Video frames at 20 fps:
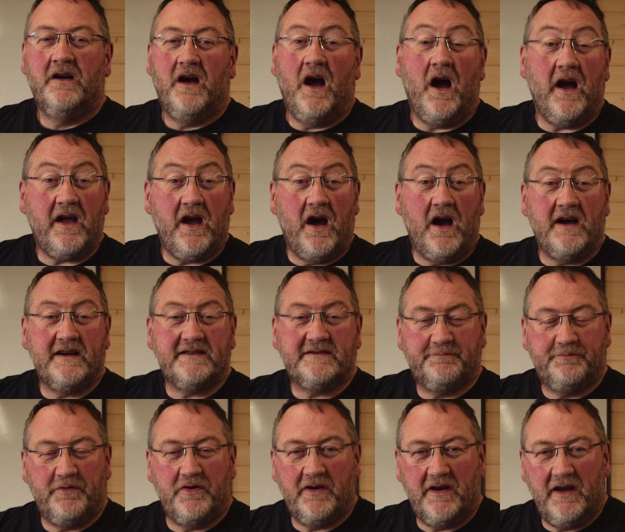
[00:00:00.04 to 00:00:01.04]
Hi guys,
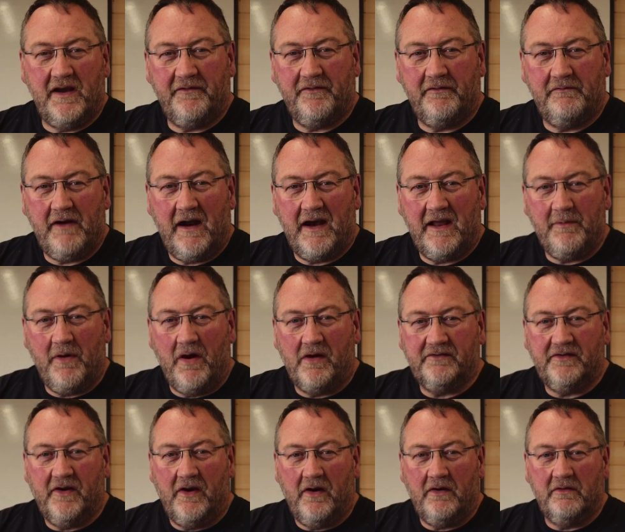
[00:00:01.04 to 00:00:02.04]
Burt here from
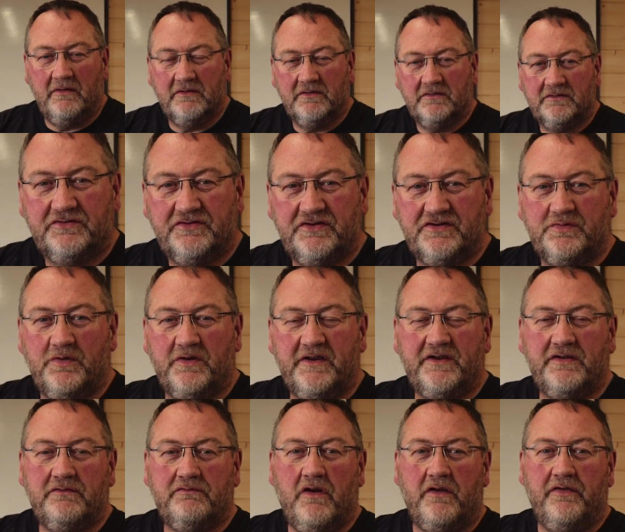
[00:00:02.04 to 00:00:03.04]
RallyMoto. Just
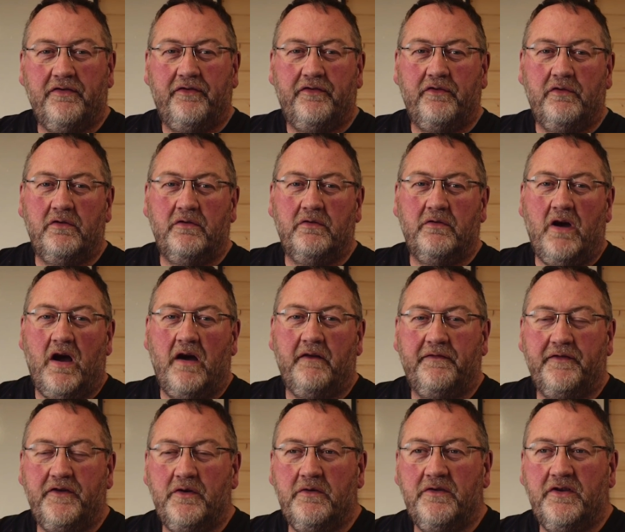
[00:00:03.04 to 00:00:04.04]
wanted to run through a
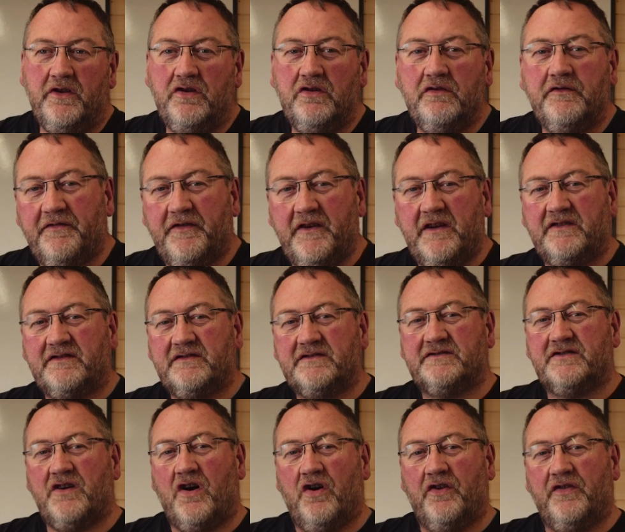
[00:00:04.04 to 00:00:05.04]
few of the new
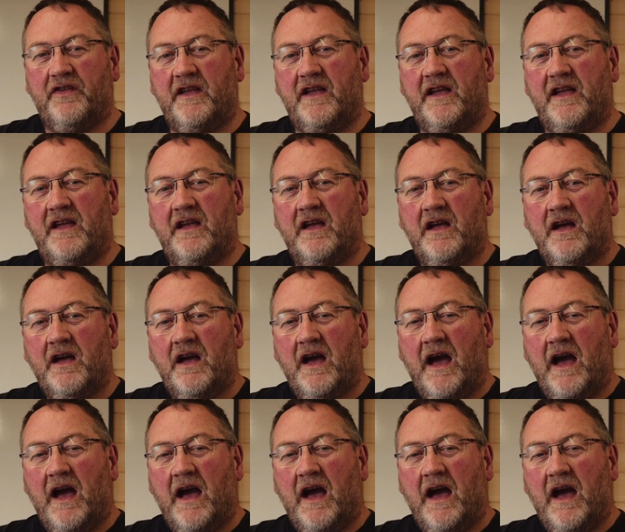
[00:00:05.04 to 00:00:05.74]
features on the